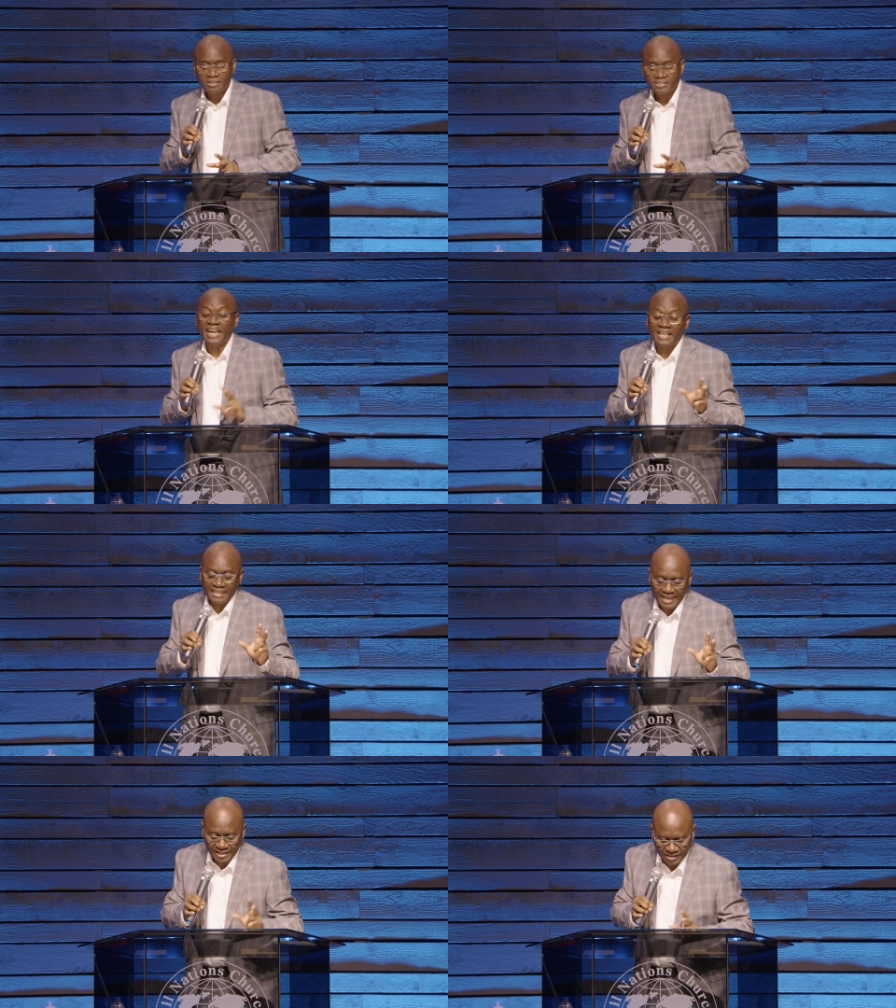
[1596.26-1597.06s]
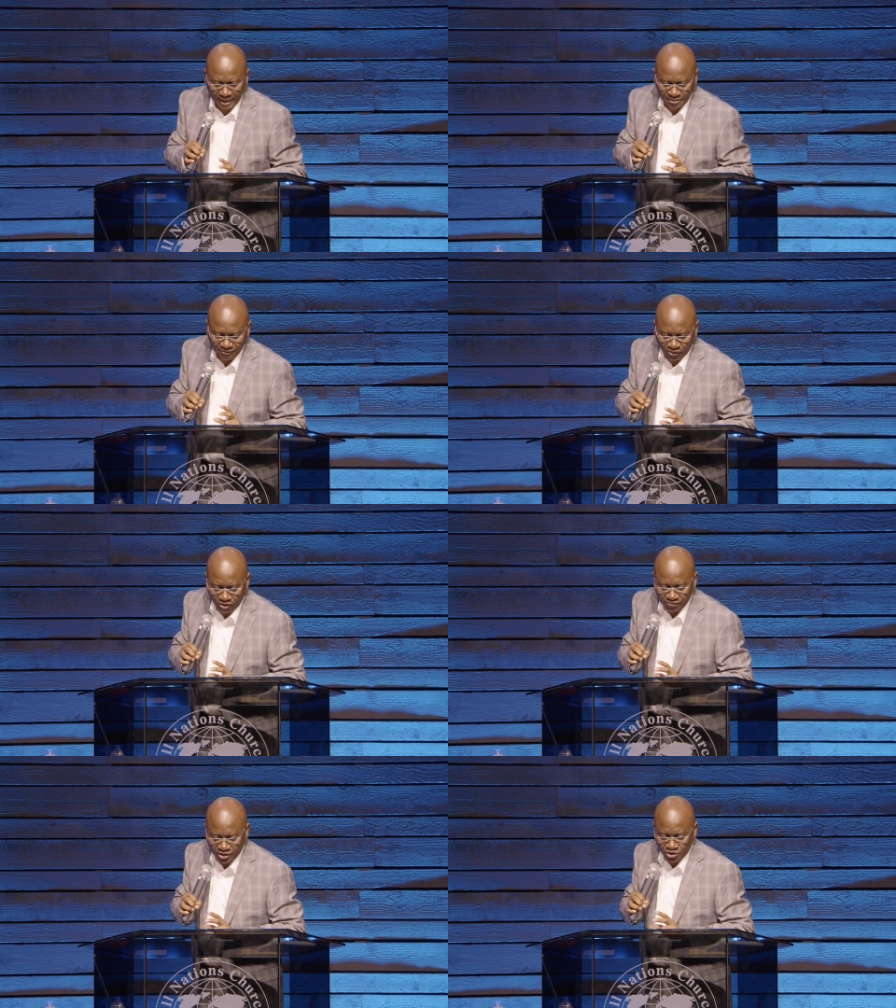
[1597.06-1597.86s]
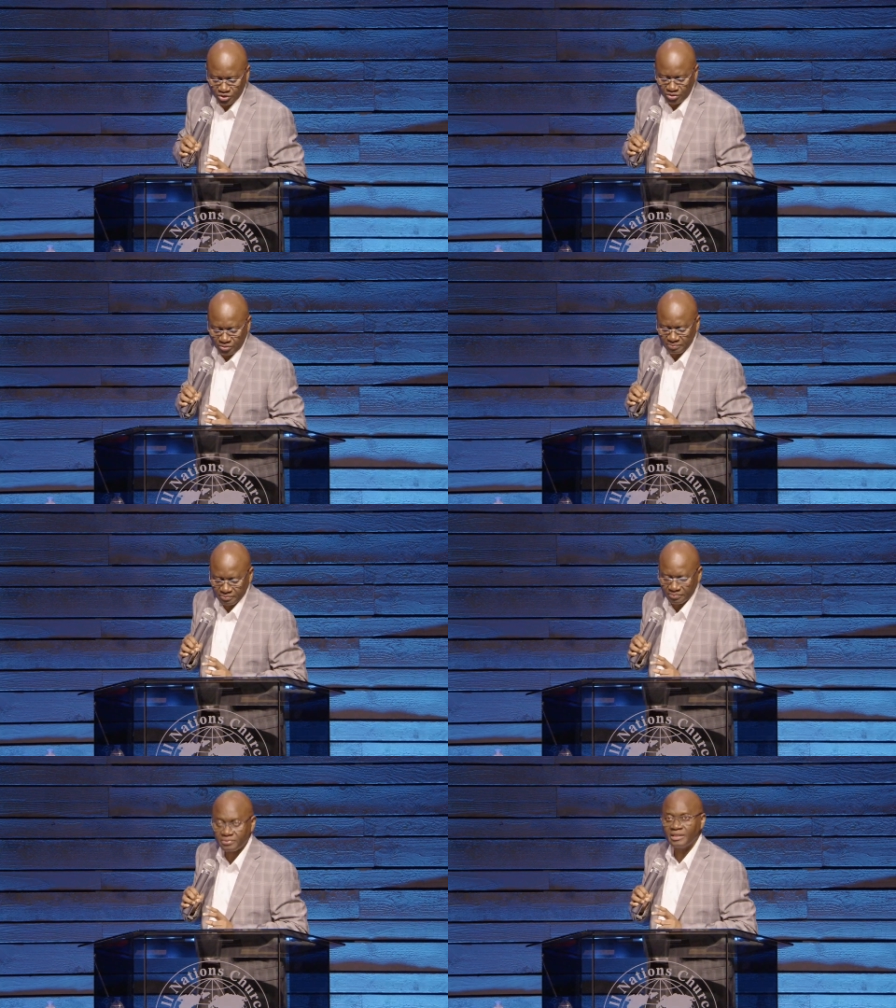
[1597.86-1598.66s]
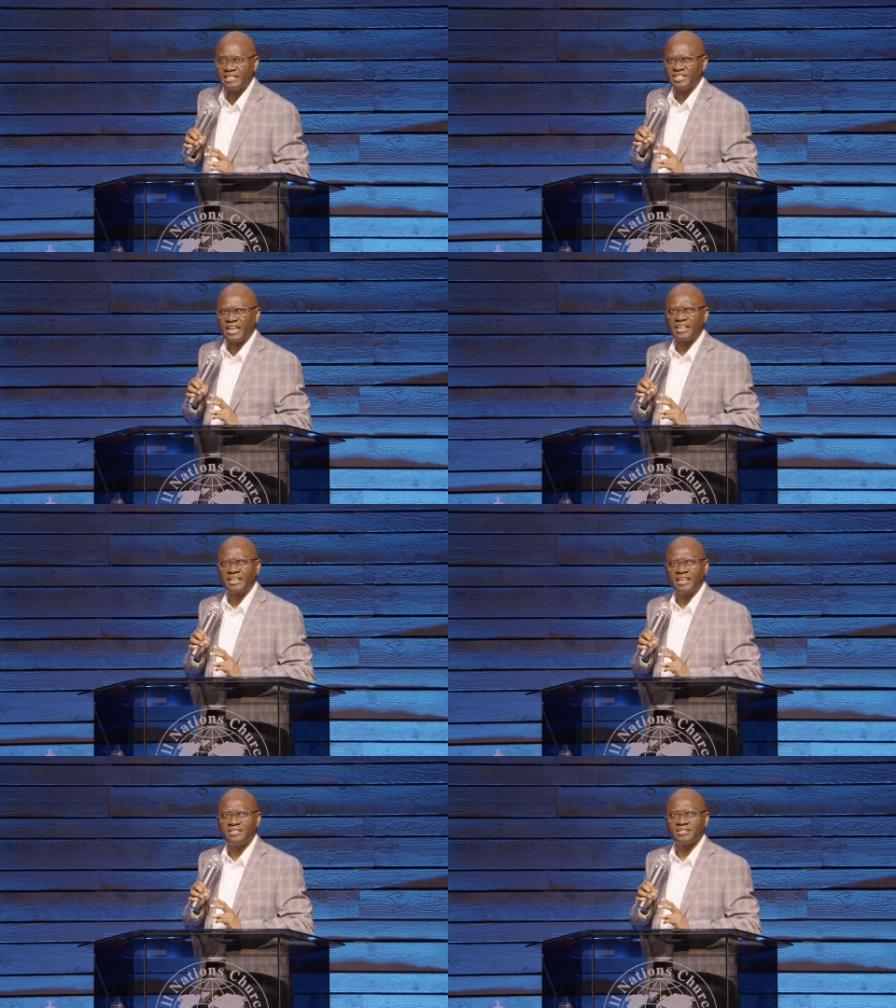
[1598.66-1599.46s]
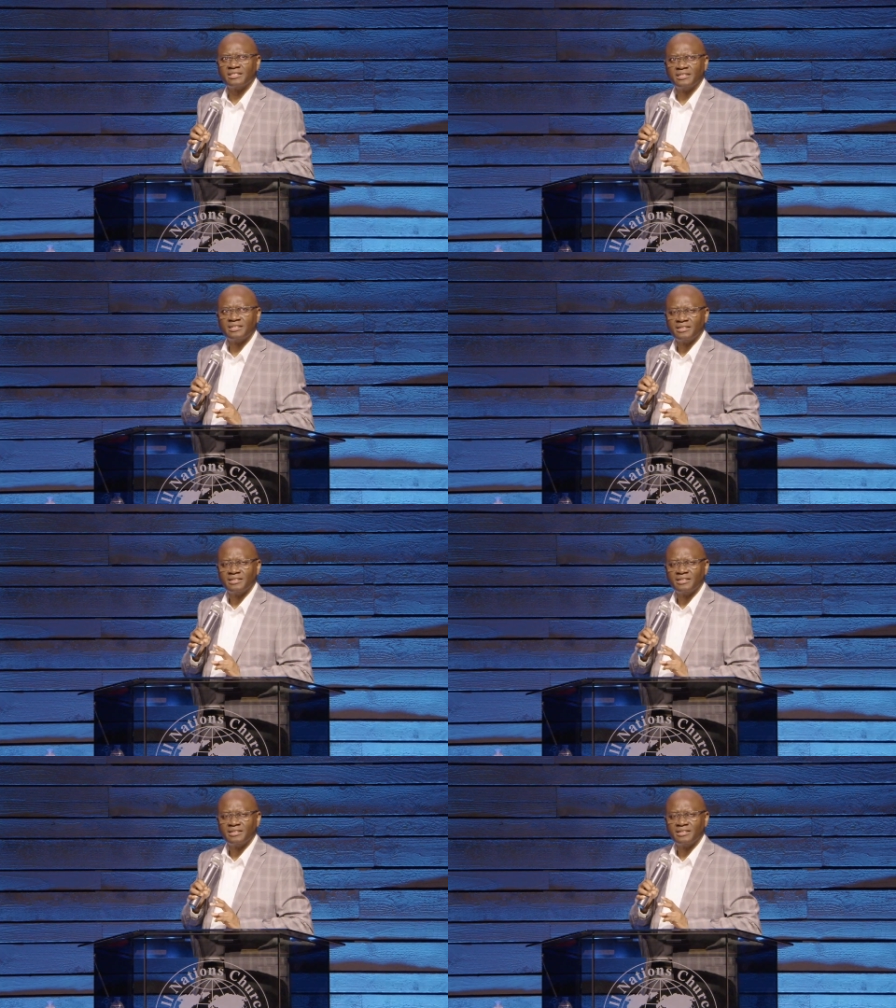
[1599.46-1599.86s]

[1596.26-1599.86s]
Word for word: Second Kings chapter 4, verse 2. Is it Second Kings?